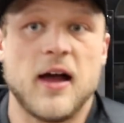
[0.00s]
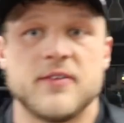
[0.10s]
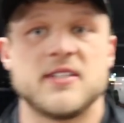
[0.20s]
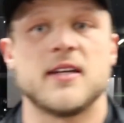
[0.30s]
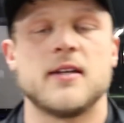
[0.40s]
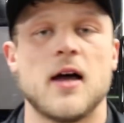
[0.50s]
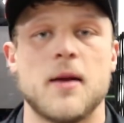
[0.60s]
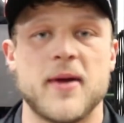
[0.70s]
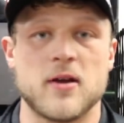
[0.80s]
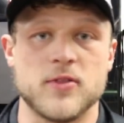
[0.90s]
I decided to
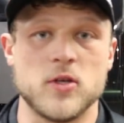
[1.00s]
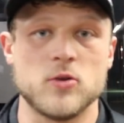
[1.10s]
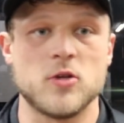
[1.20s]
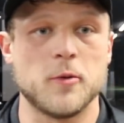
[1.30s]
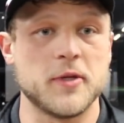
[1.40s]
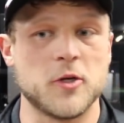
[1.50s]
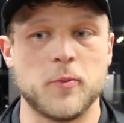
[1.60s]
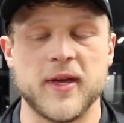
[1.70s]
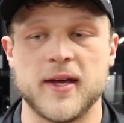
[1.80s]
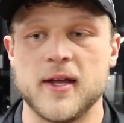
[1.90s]
hop back on the YouTube a little
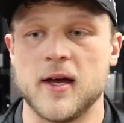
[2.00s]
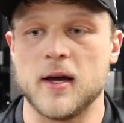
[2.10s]
bit.